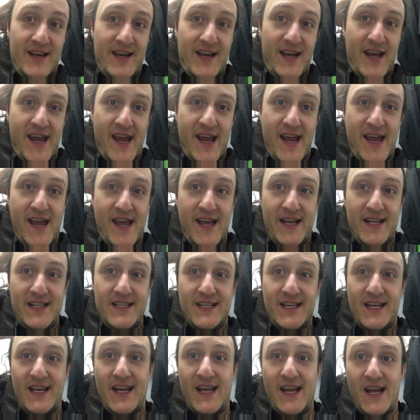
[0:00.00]
And
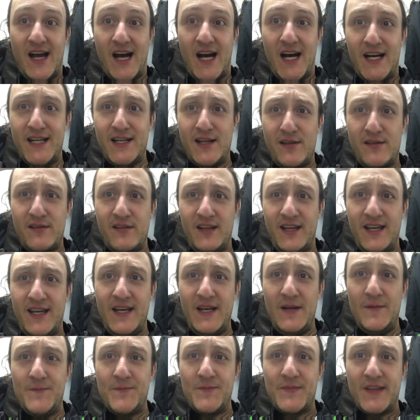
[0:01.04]
honestly,
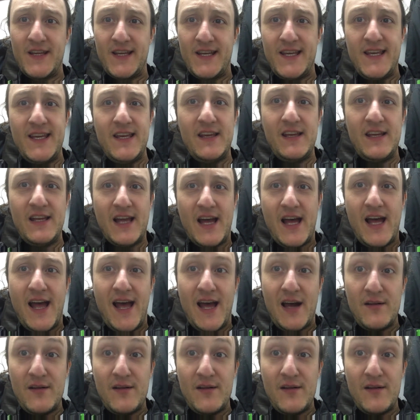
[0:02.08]
as